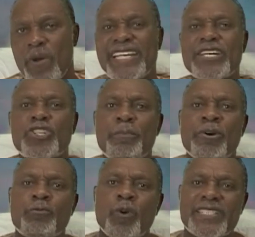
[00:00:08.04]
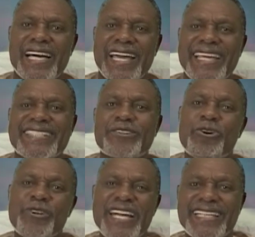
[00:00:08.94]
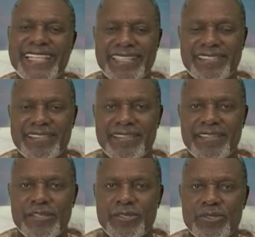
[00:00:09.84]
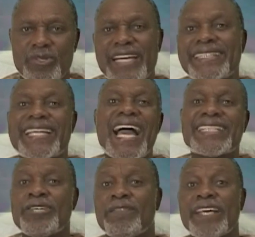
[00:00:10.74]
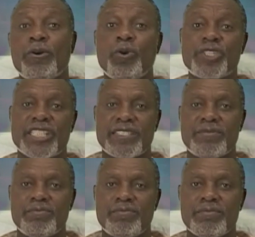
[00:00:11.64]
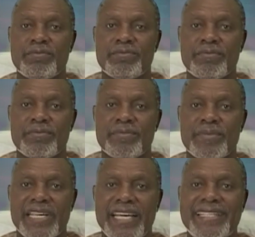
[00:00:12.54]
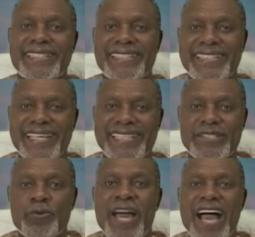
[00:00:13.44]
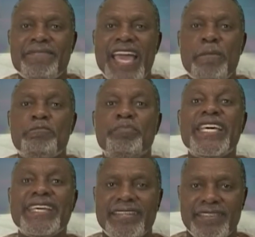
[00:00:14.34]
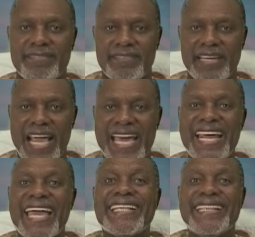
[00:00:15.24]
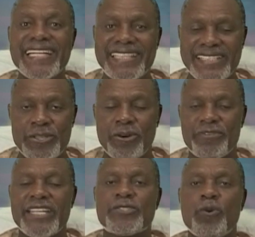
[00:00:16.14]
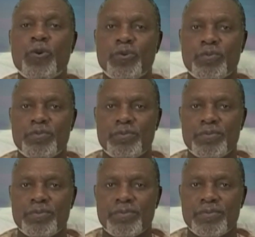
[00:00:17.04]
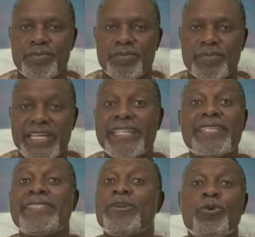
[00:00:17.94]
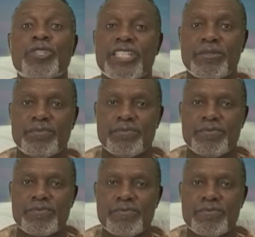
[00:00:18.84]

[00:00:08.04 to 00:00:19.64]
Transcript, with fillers: But when the drop of water is connected to the entirety of the ocean, it ceases to have a being, an identity of its own. It is the ocean.